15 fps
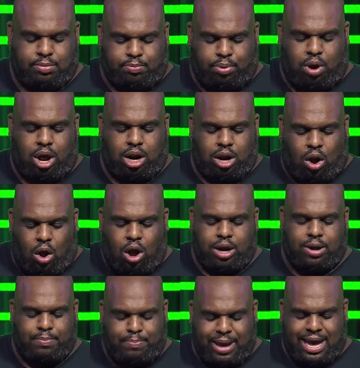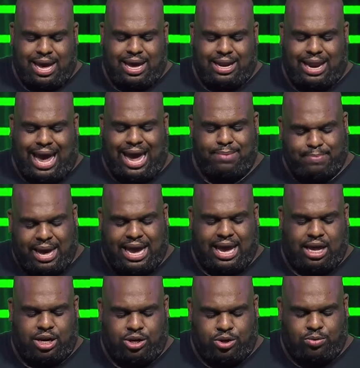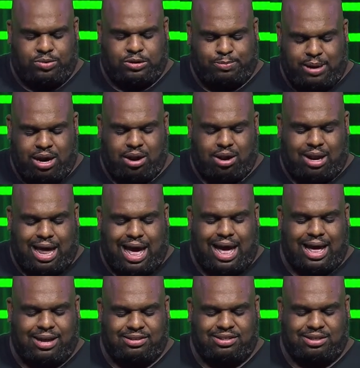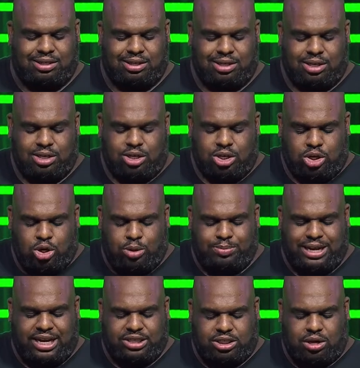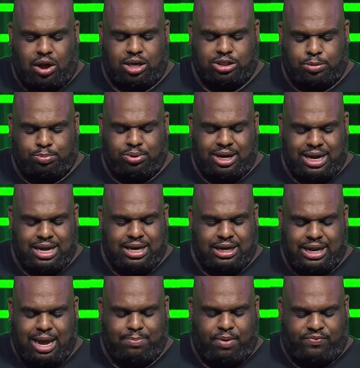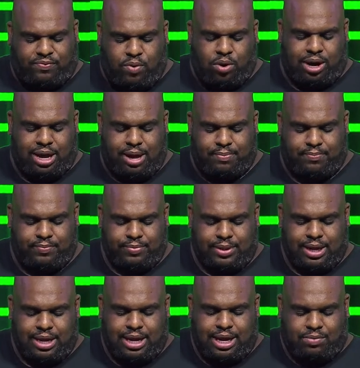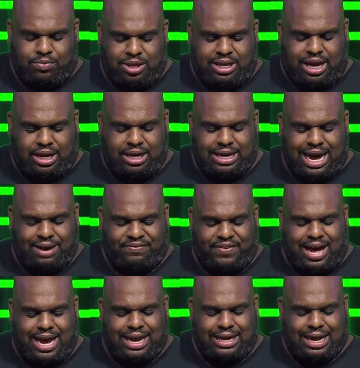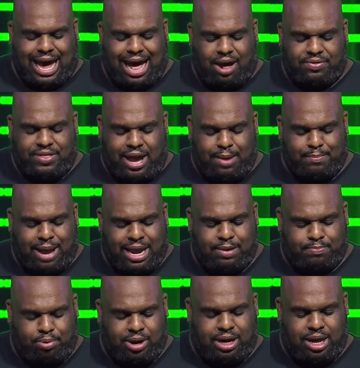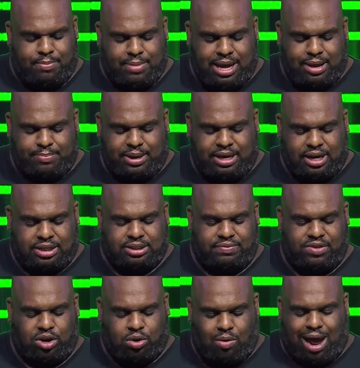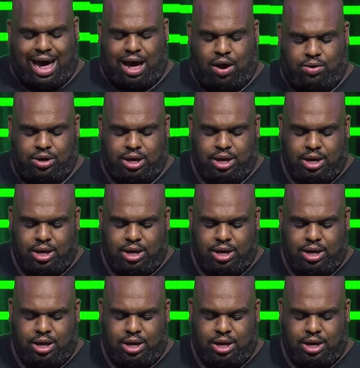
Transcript: brought on a bed a man who was paralyzed, whom they sought to bring in and lay before him. When they could not find how they might bring him in because of the crowd,